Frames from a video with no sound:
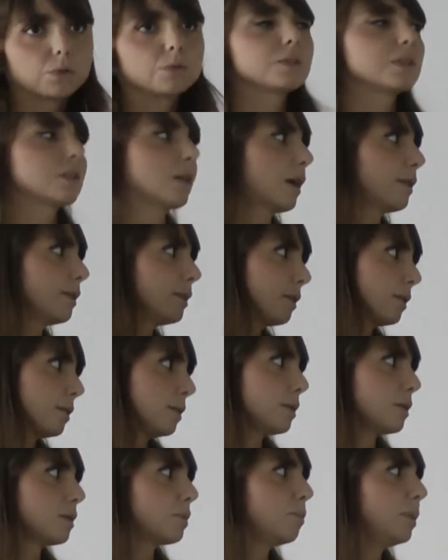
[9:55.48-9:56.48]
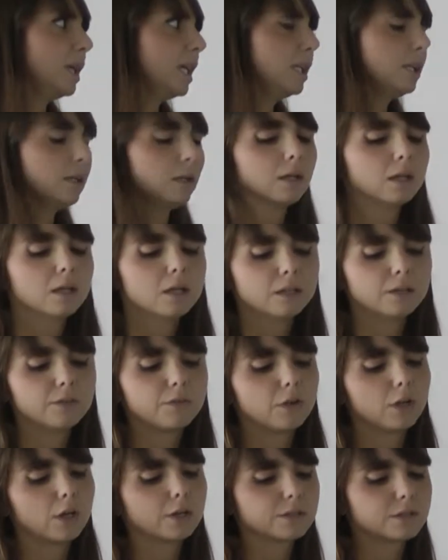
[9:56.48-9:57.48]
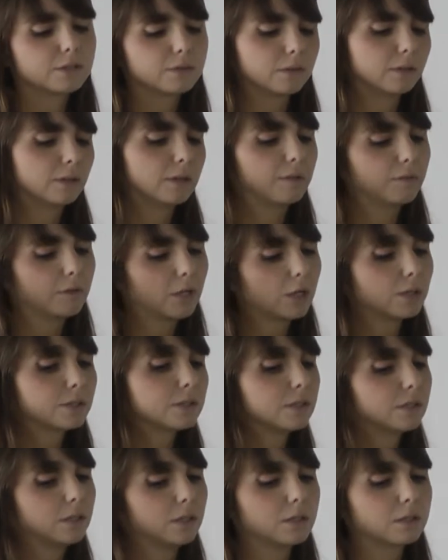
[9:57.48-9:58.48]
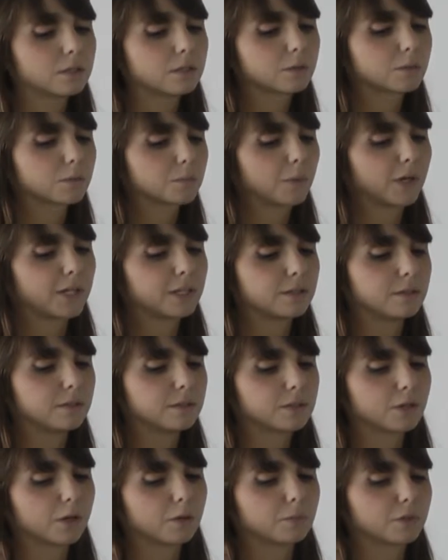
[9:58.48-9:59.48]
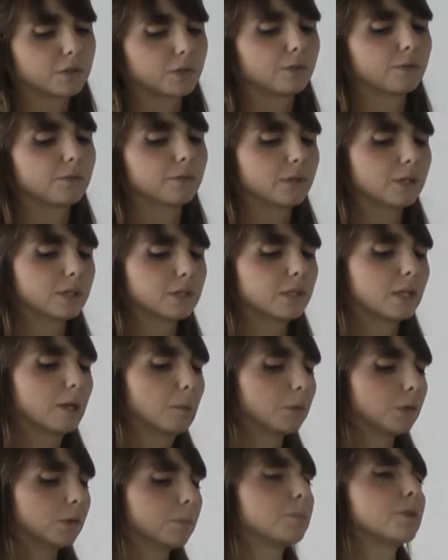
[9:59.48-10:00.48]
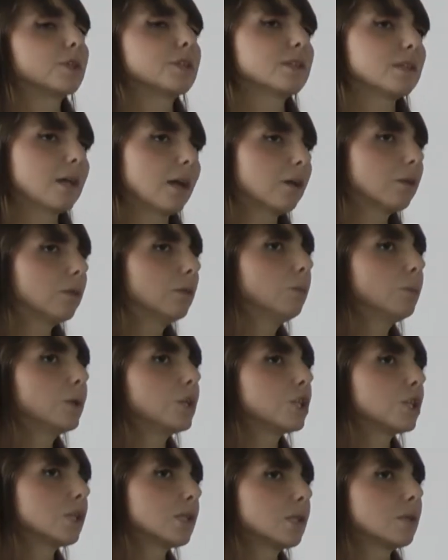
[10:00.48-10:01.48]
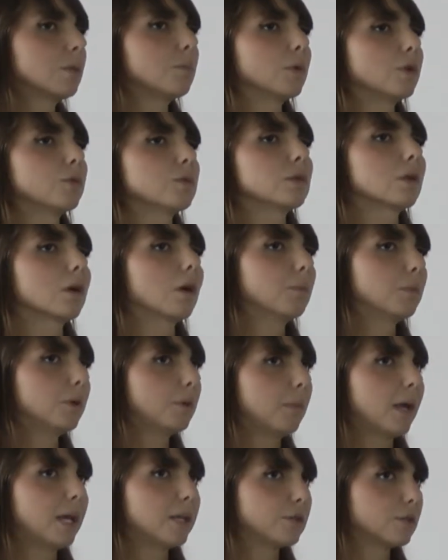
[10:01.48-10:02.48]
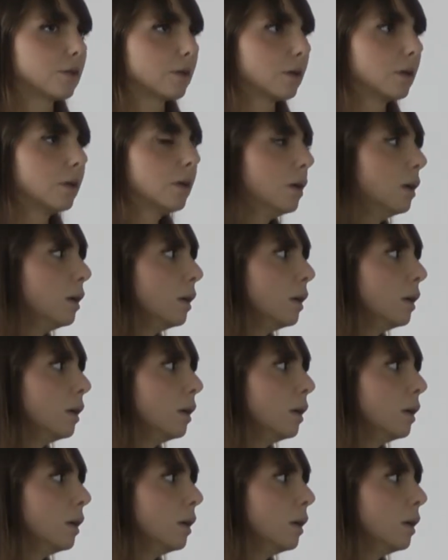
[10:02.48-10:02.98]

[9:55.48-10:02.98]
set the speed, The velocity is expressed in terms of syllable per second, which is the most common measure